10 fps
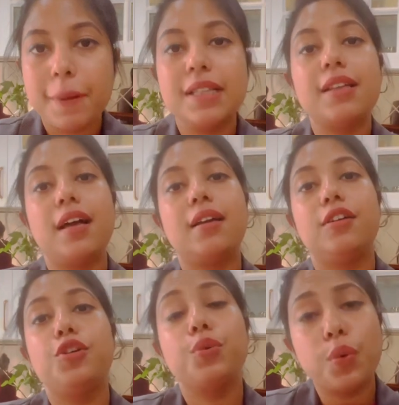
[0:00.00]
that
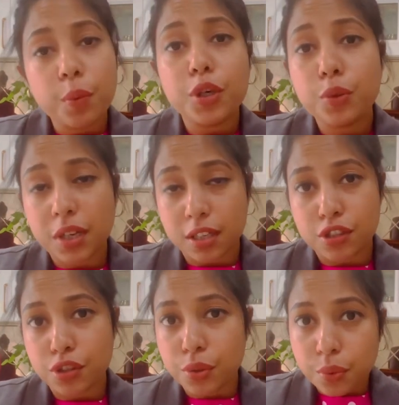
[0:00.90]
you don't want to
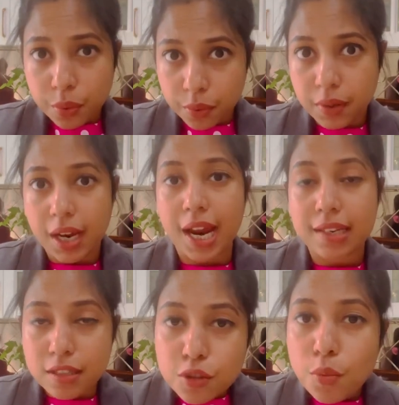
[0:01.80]
continue at
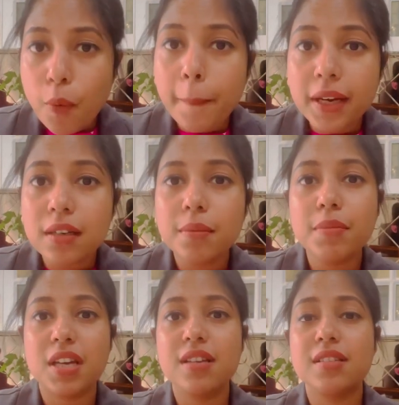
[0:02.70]
this moment
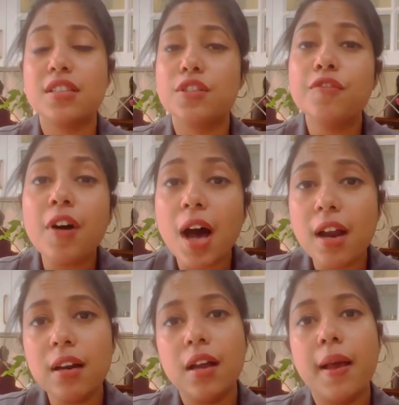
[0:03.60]
because it's far,
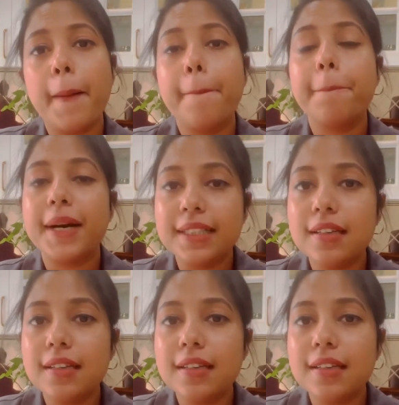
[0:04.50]
by the